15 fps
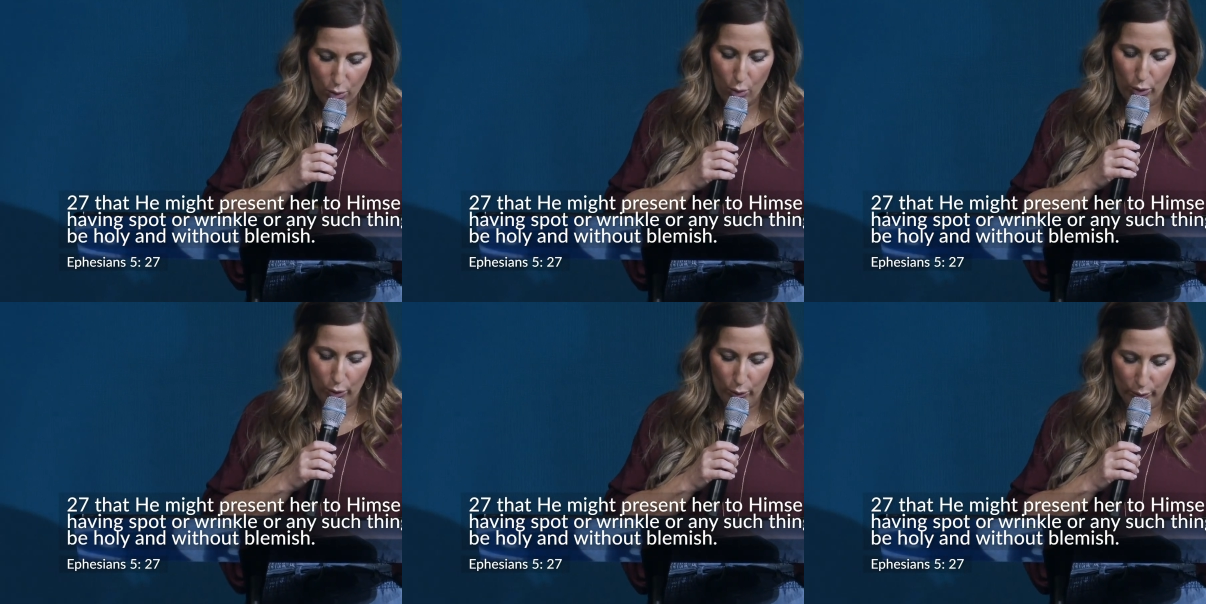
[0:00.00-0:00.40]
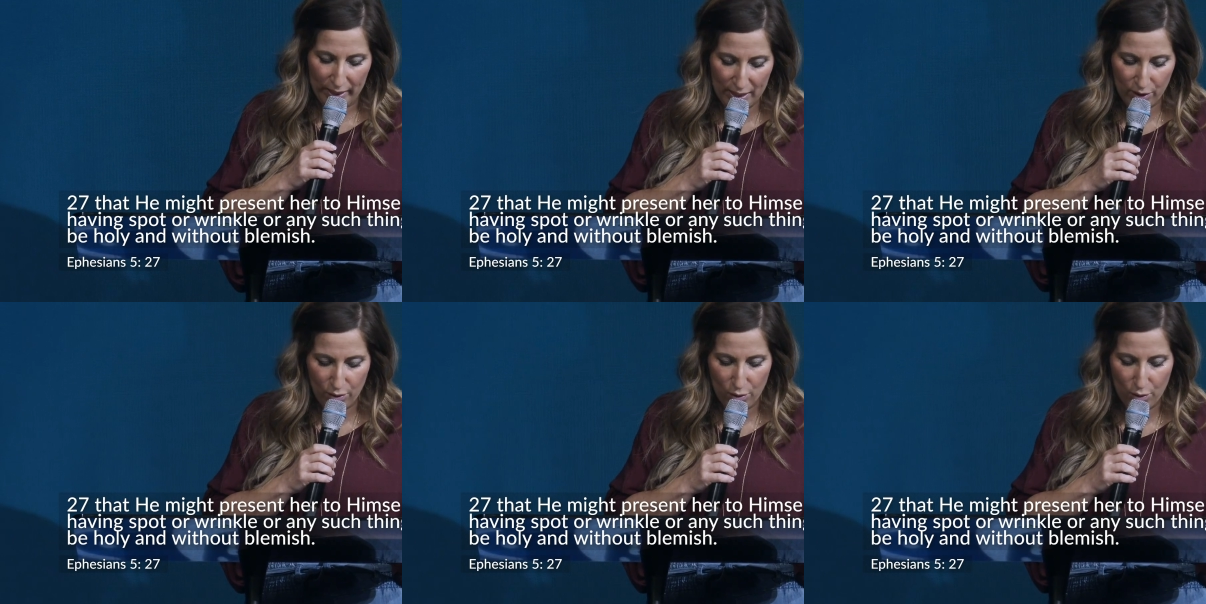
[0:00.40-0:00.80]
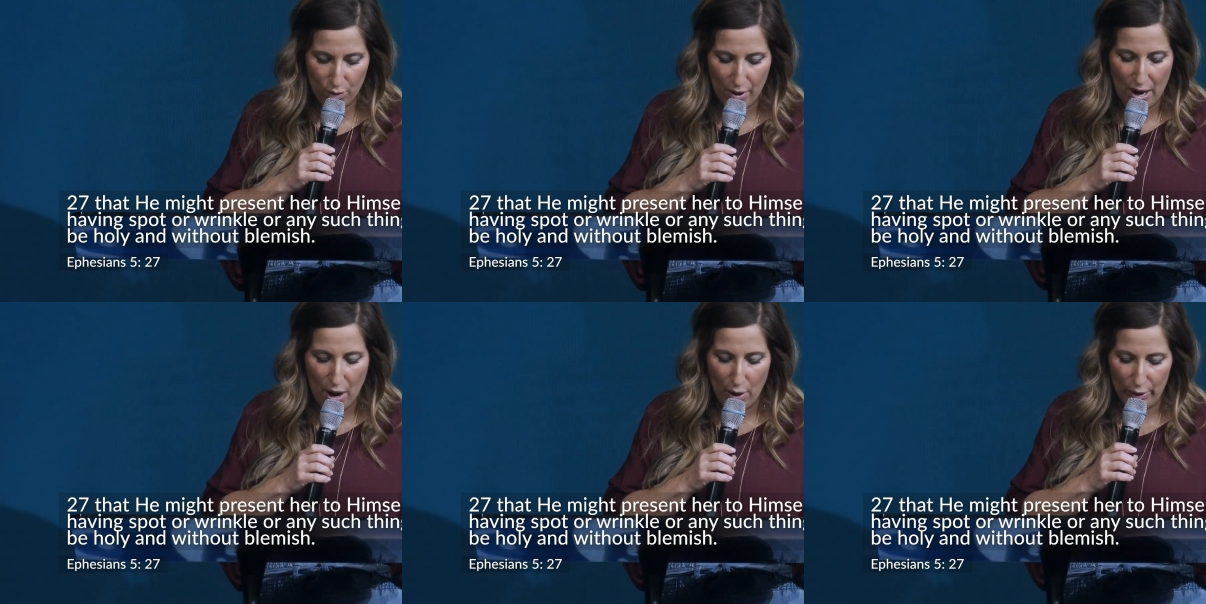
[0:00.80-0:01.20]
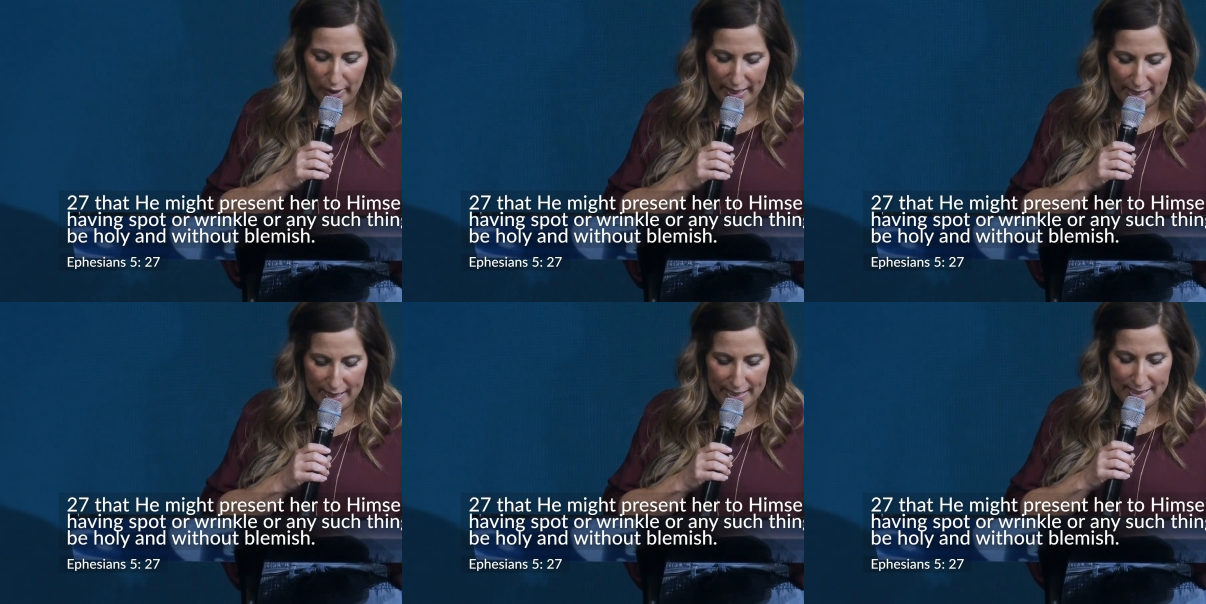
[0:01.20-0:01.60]
or wrinkle or
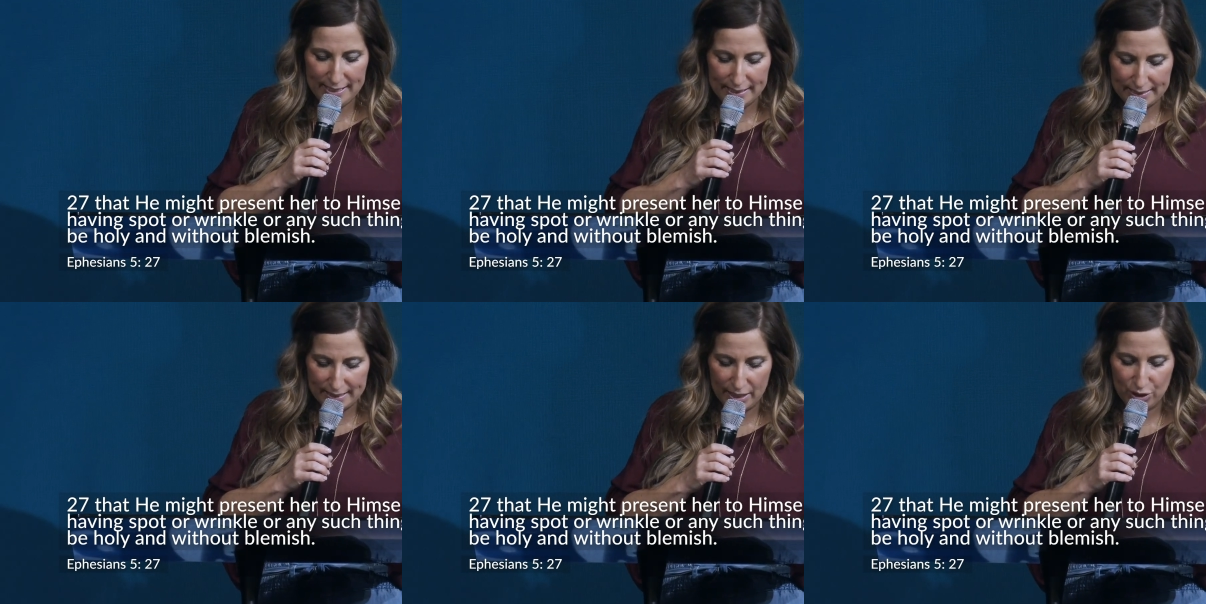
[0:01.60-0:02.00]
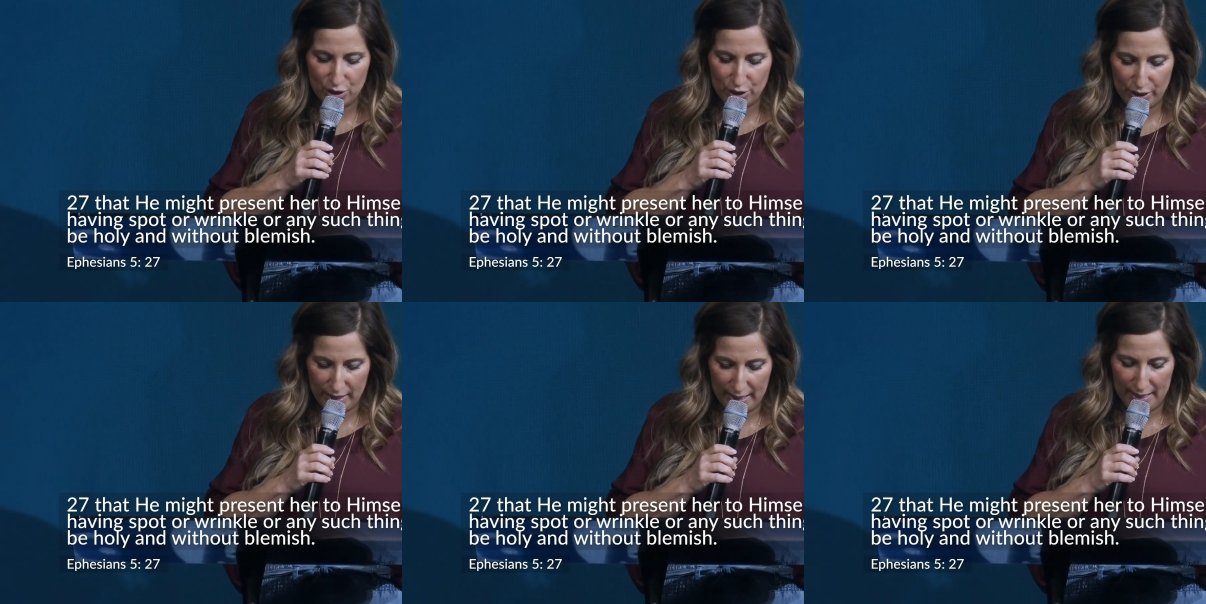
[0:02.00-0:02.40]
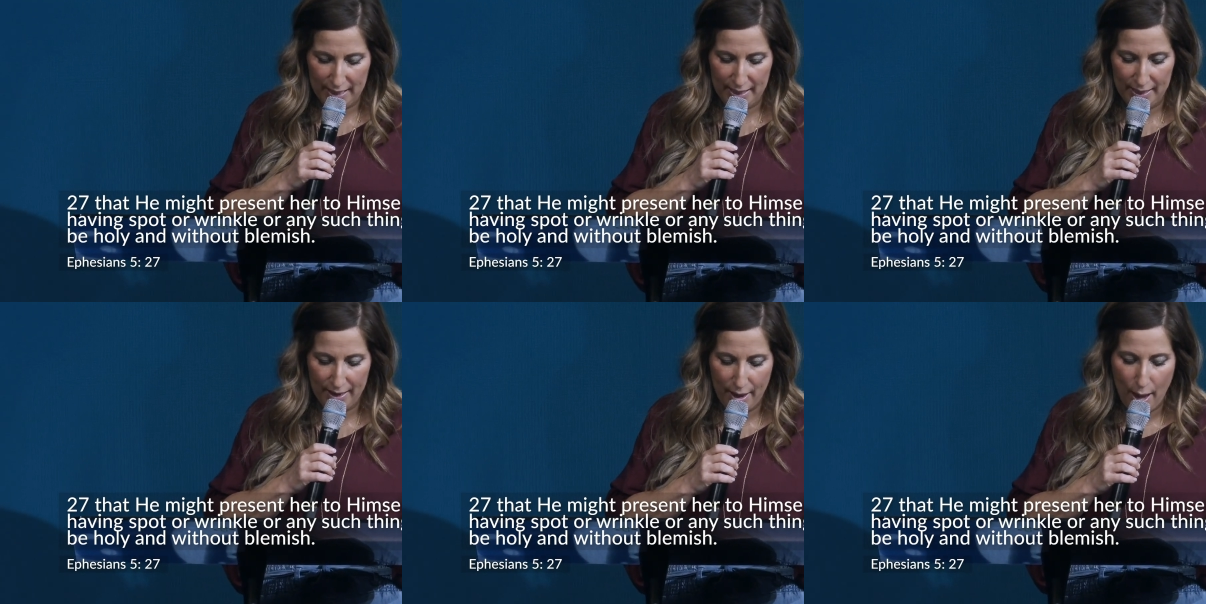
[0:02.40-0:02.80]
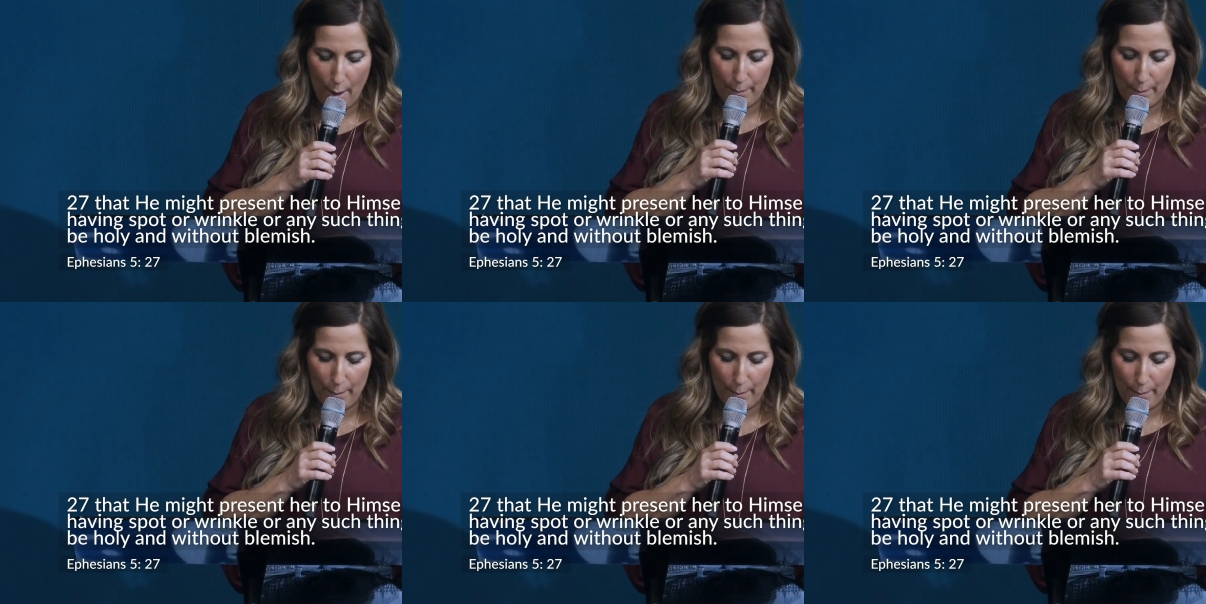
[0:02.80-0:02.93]
any such thing,